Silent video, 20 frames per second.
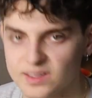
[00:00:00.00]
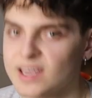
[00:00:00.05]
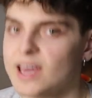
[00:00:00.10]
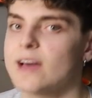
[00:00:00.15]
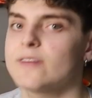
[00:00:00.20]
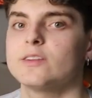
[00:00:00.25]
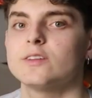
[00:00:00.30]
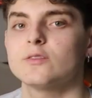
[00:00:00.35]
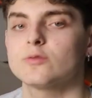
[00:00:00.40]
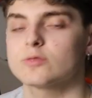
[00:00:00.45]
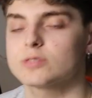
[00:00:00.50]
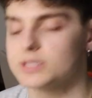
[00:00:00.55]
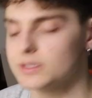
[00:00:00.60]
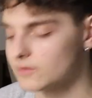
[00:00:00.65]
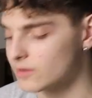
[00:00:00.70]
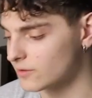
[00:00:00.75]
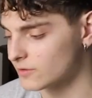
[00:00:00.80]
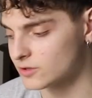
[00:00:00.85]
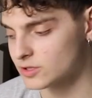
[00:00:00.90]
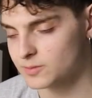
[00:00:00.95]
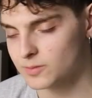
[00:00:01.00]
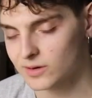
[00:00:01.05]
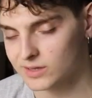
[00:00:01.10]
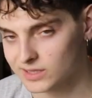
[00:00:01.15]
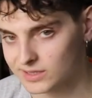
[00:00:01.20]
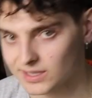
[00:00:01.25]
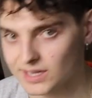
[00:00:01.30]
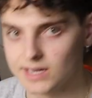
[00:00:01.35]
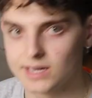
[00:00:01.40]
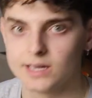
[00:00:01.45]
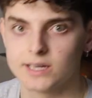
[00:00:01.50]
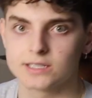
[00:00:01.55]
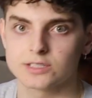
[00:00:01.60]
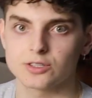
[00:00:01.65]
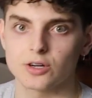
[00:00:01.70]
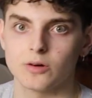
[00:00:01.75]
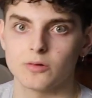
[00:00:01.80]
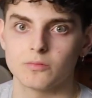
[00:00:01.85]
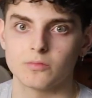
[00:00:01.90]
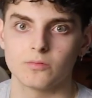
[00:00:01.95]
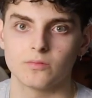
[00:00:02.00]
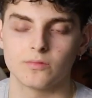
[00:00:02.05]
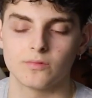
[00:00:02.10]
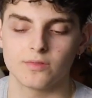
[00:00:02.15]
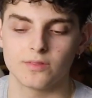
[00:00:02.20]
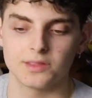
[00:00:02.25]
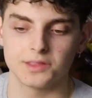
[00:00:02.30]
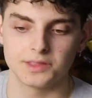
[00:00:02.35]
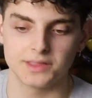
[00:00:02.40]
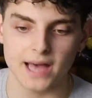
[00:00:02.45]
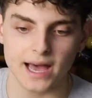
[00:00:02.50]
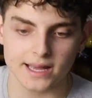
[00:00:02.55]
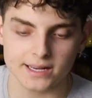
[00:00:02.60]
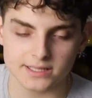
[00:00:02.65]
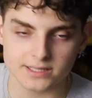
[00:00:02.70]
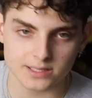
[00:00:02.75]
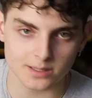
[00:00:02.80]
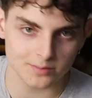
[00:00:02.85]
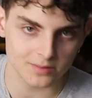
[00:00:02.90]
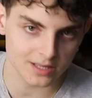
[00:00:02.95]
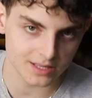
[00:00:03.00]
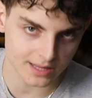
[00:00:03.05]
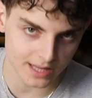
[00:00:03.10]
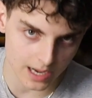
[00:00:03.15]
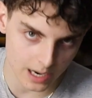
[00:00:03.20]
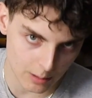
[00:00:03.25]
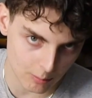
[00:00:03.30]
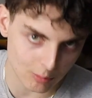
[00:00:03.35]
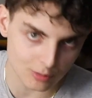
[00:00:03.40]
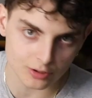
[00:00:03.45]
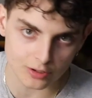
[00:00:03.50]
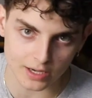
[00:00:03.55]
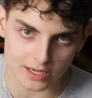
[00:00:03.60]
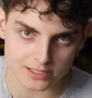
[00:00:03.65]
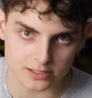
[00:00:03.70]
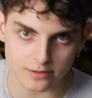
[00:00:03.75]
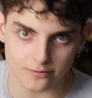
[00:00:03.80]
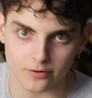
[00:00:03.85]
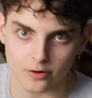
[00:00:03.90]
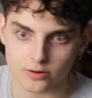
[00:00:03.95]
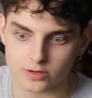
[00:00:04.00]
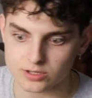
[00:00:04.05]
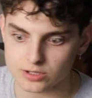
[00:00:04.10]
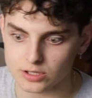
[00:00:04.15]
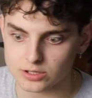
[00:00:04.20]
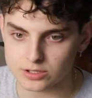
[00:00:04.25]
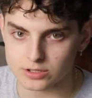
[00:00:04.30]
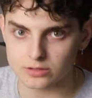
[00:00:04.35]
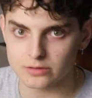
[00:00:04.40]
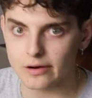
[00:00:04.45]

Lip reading: haven't even received the first product. So that is something that I want you guys to focus on too.